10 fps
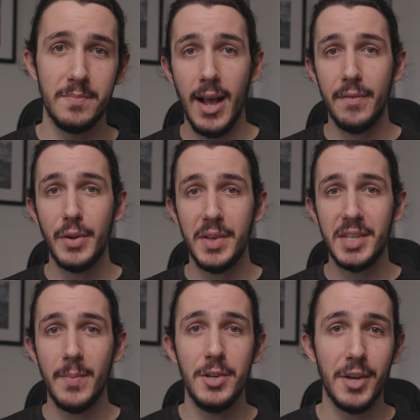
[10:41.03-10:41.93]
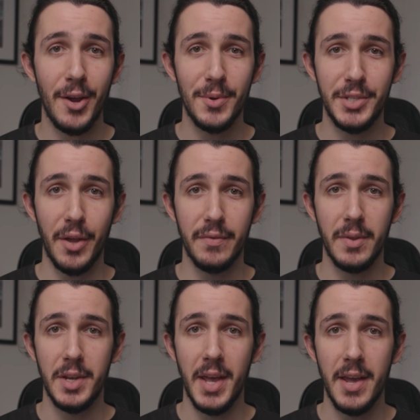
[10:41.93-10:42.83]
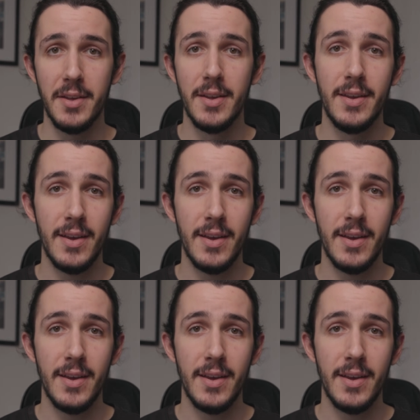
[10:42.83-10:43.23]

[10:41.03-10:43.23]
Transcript: After this image, I was done for the day.